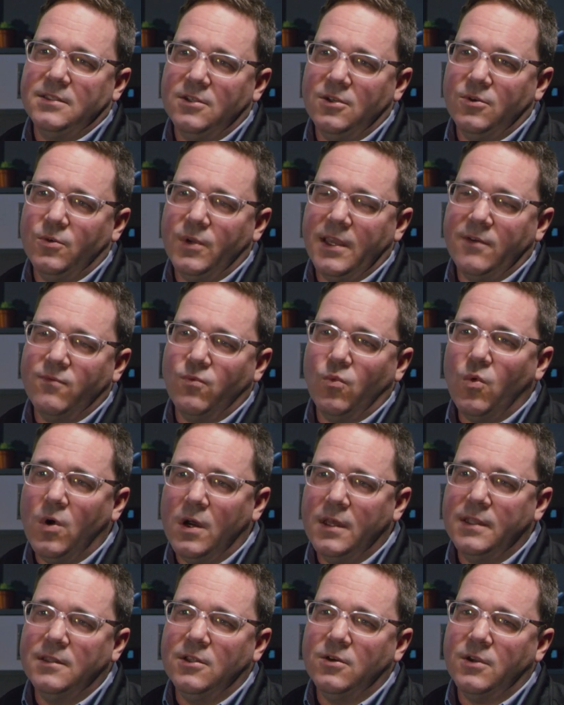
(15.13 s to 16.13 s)
You know, we have
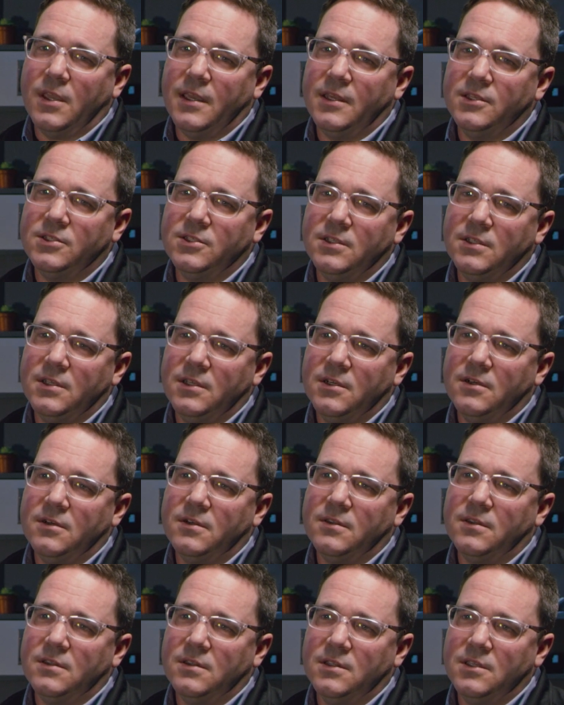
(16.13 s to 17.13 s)
one location here
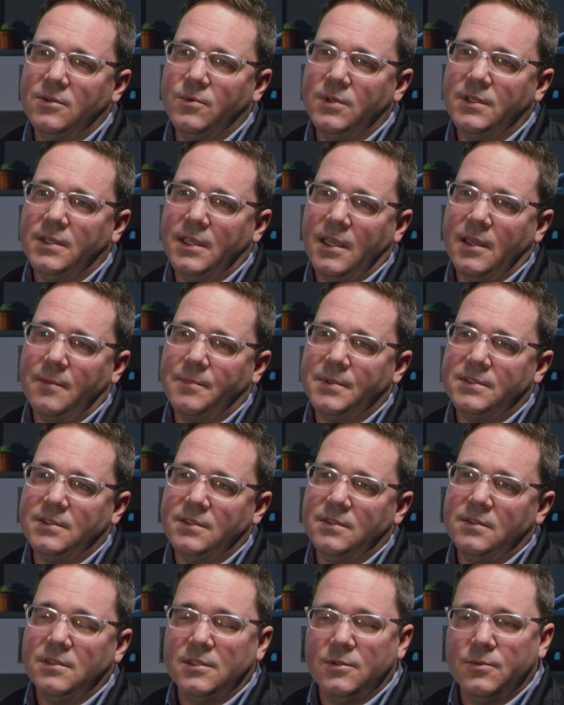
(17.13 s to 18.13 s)
at the Leawood campus
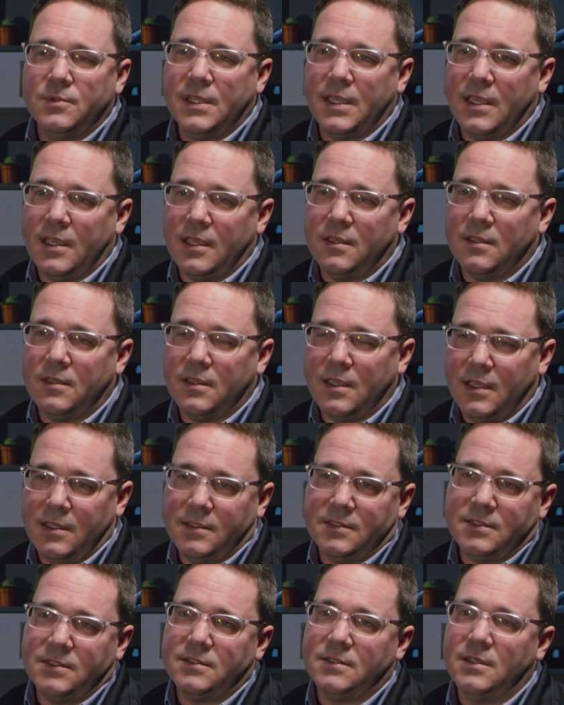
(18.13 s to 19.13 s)
in Leawood,
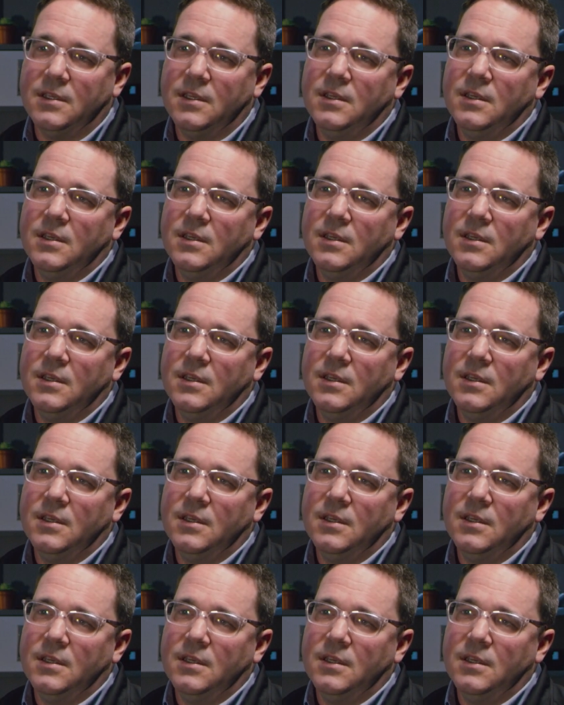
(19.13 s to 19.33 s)
Kansas,